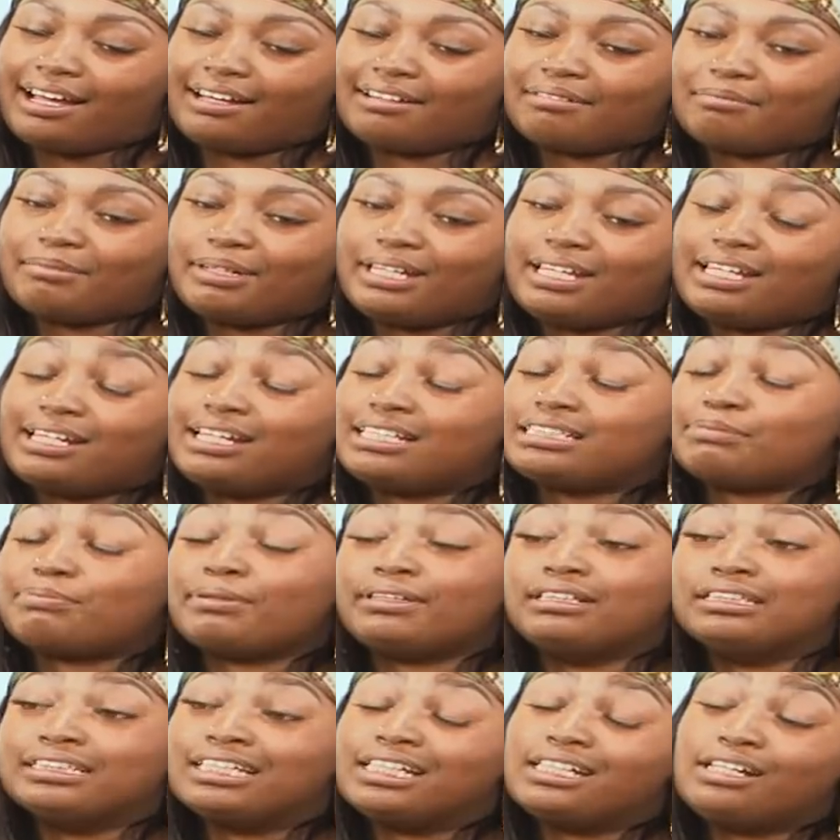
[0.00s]
man, it's
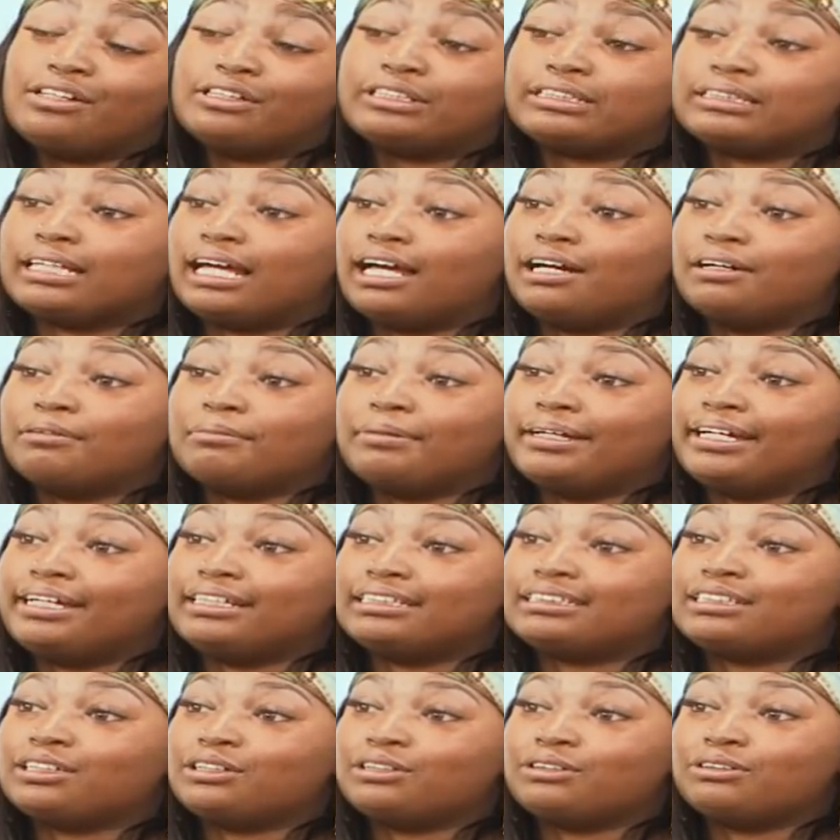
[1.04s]
been years now,
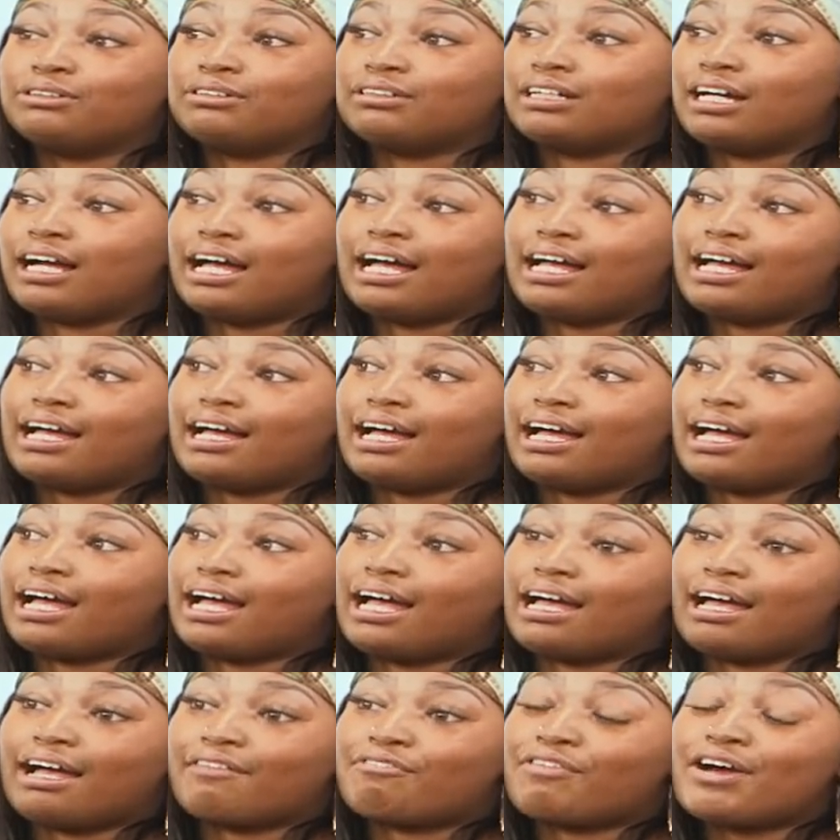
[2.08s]
man. So
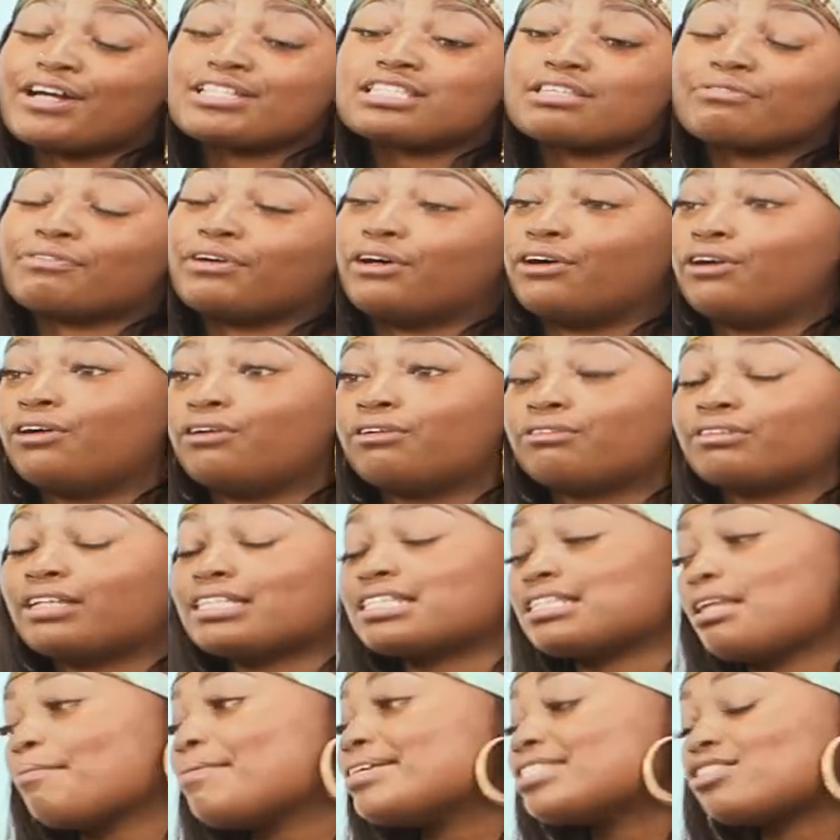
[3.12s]
first of all,
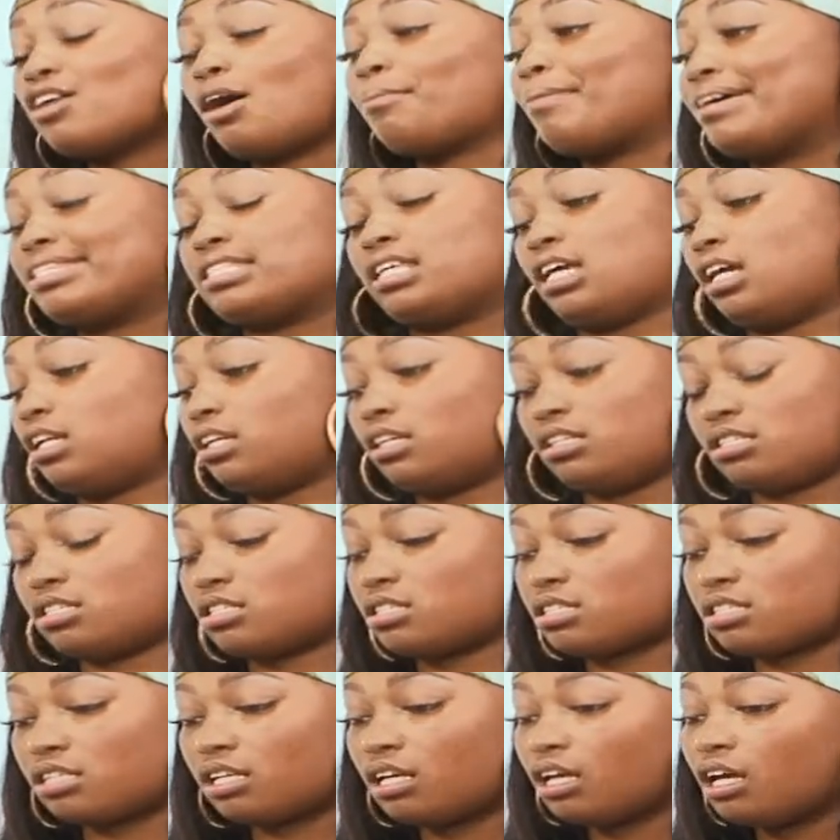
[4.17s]
let me start by saying this.
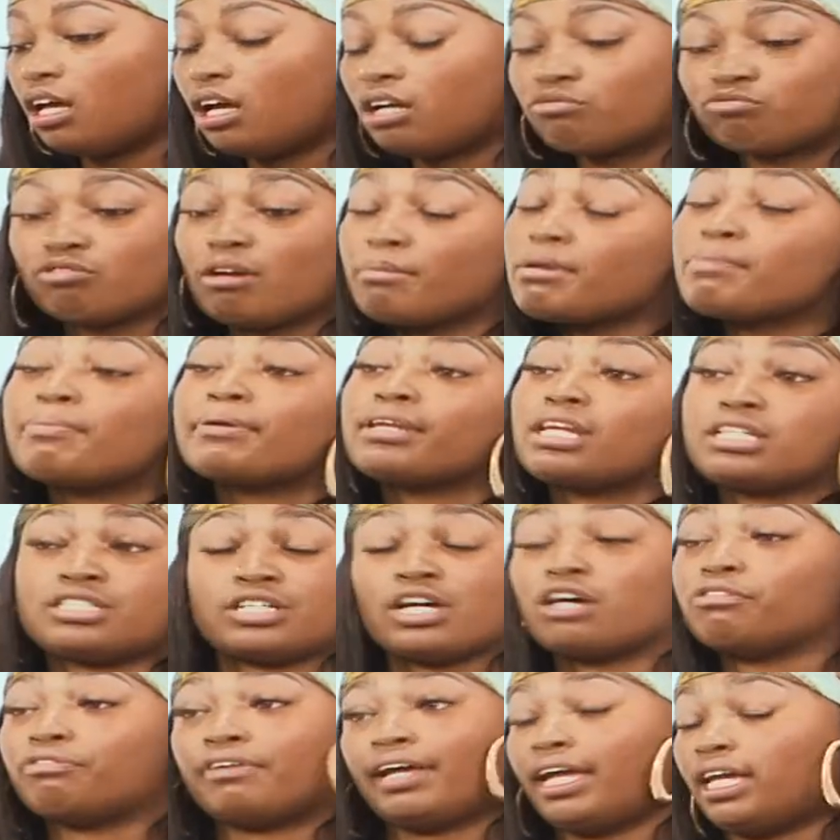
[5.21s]
Remy been in
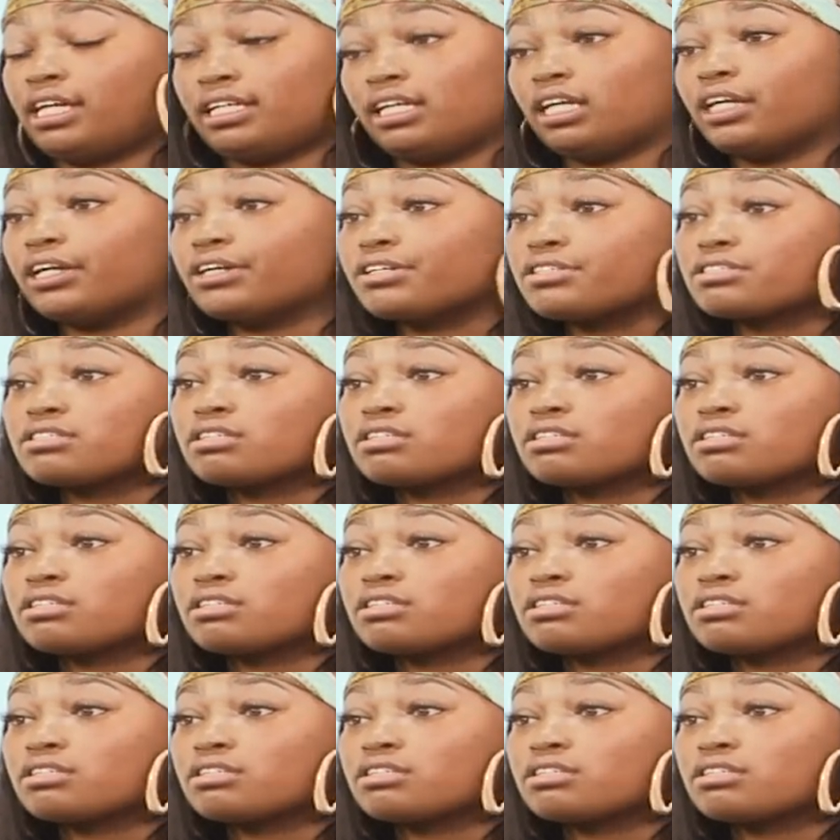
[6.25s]
jail for 8 years.